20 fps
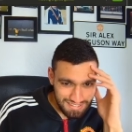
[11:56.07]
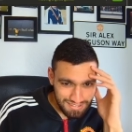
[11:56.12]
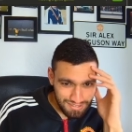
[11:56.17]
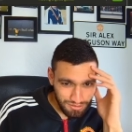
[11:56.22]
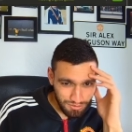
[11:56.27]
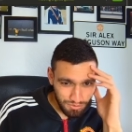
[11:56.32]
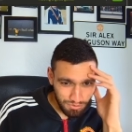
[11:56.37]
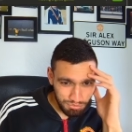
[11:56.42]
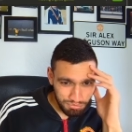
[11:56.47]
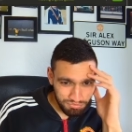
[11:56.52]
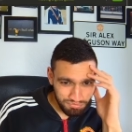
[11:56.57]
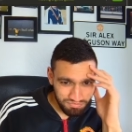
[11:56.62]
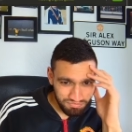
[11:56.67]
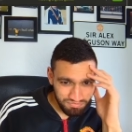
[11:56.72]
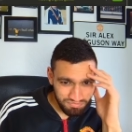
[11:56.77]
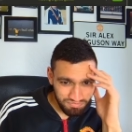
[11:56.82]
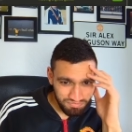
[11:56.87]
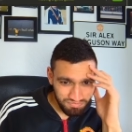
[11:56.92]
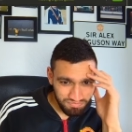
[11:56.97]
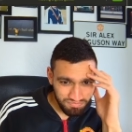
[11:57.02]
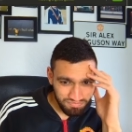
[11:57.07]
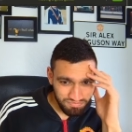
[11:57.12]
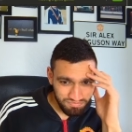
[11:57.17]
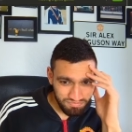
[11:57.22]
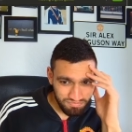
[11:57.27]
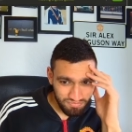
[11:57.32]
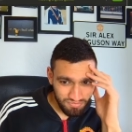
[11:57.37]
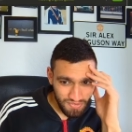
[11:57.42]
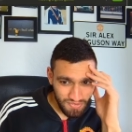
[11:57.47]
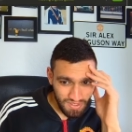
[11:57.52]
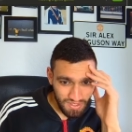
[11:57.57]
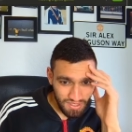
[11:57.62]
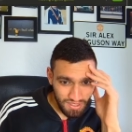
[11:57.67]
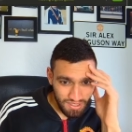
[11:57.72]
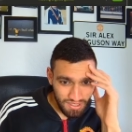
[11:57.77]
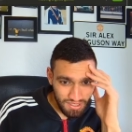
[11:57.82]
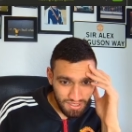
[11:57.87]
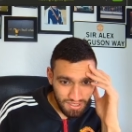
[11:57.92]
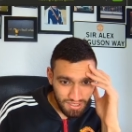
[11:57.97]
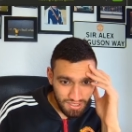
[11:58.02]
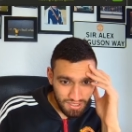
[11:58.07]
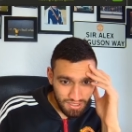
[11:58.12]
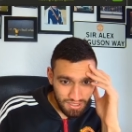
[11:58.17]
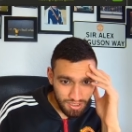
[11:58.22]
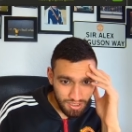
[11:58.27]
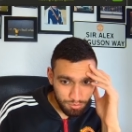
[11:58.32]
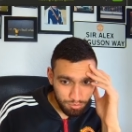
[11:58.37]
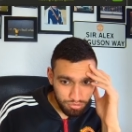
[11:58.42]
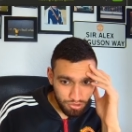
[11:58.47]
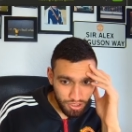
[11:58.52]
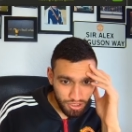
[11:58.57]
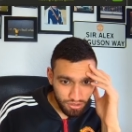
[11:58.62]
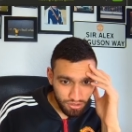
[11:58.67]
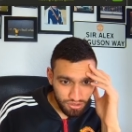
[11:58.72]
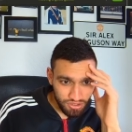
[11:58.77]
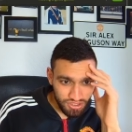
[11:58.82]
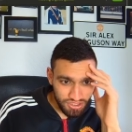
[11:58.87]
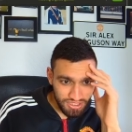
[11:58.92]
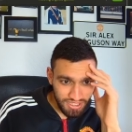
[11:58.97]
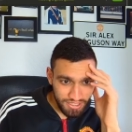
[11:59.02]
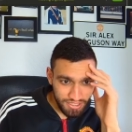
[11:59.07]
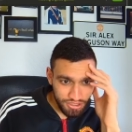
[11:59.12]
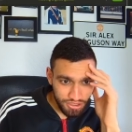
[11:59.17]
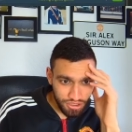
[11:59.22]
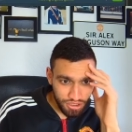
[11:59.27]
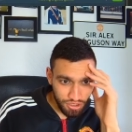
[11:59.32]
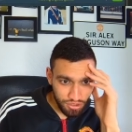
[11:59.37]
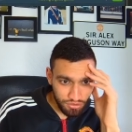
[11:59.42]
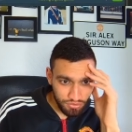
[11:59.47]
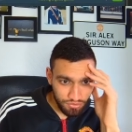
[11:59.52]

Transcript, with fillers: Um, let's bring on Sancho